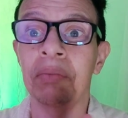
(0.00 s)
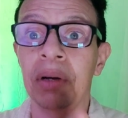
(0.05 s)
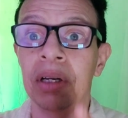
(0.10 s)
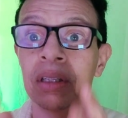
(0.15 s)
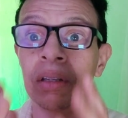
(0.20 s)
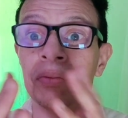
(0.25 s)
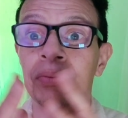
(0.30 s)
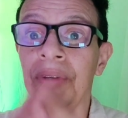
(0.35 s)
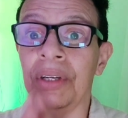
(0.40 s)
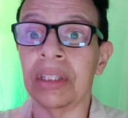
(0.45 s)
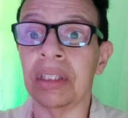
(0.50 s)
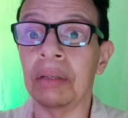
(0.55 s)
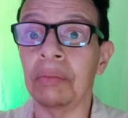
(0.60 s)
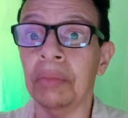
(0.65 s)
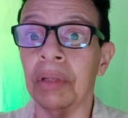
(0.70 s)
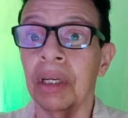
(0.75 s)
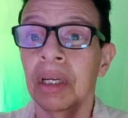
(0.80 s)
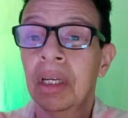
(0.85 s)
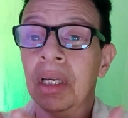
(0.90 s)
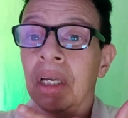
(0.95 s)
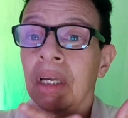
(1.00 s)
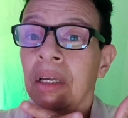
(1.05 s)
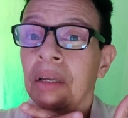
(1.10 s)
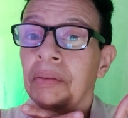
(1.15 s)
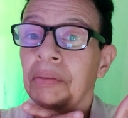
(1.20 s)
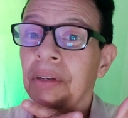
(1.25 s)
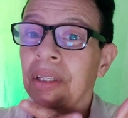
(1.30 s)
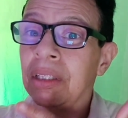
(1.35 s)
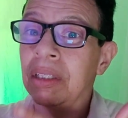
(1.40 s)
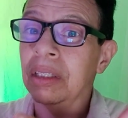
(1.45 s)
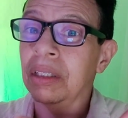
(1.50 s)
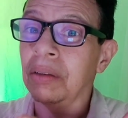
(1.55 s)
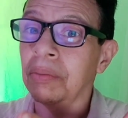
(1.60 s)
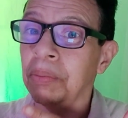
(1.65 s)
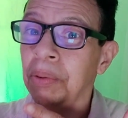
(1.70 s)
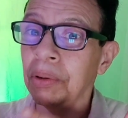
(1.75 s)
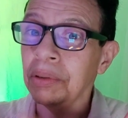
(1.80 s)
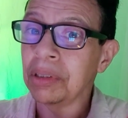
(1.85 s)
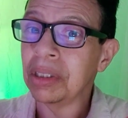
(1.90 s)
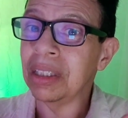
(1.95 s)
by the victim, the
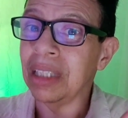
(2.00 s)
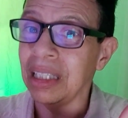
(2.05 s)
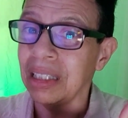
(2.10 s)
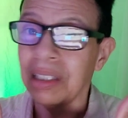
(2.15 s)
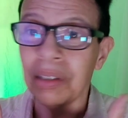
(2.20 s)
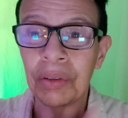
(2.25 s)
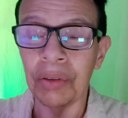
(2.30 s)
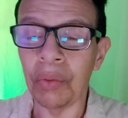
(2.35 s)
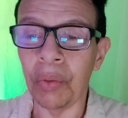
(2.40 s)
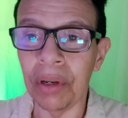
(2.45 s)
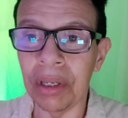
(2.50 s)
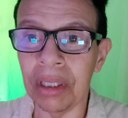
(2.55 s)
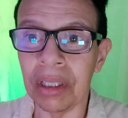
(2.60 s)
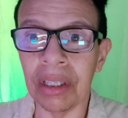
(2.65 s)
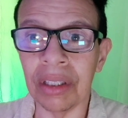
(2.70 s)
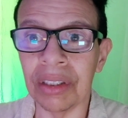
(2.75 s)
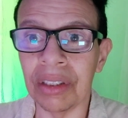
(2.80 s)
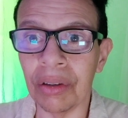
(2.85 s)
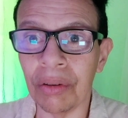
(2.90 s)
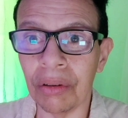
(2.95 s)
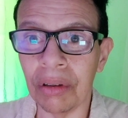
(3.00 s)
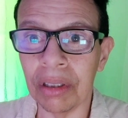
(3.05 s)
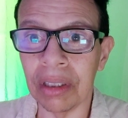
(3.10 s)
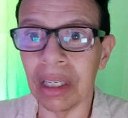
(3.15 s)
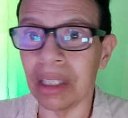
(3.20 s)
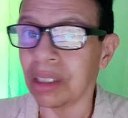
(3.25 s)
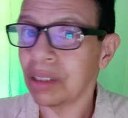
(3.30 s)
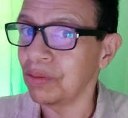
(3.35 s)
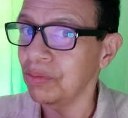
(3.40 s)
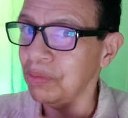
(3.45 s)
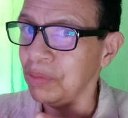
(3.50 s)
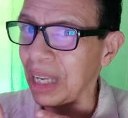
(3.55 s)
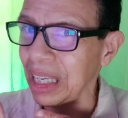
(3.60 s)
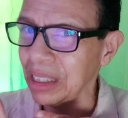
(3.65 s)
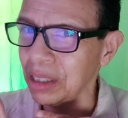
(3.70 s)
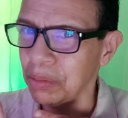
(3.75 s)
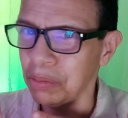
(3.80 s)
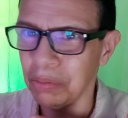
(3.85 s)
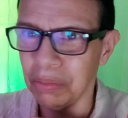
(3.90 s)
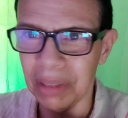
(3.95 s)
person that went in there and did all that.
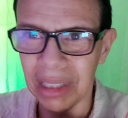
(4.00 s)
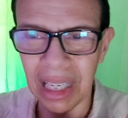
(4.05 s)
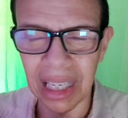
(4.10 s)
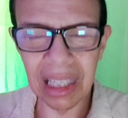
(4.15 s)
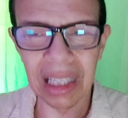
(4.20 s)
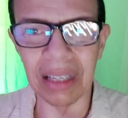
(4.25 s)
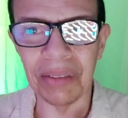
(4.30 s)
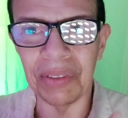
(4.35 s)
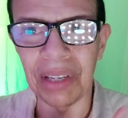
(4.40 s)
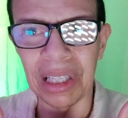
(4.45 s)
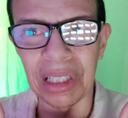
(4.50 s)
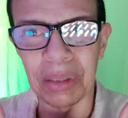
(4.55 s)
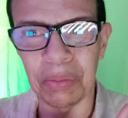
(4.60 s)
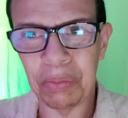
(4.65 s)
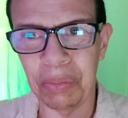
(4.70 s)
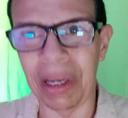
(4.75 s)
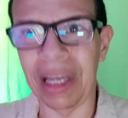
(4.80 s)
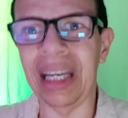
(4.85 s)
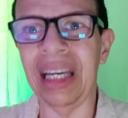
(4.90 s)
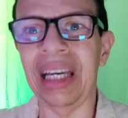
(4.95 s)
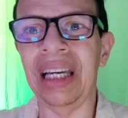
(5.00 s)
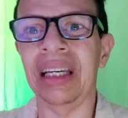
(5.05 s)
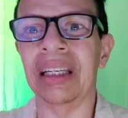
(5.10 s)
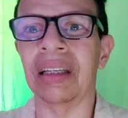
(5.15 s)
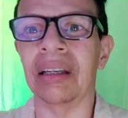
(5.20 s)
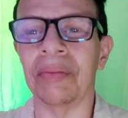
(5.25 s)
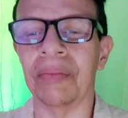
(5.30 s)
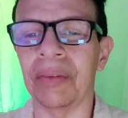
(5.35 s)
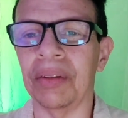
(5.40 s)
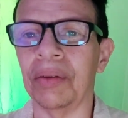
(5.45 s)
That's negative. That's bad.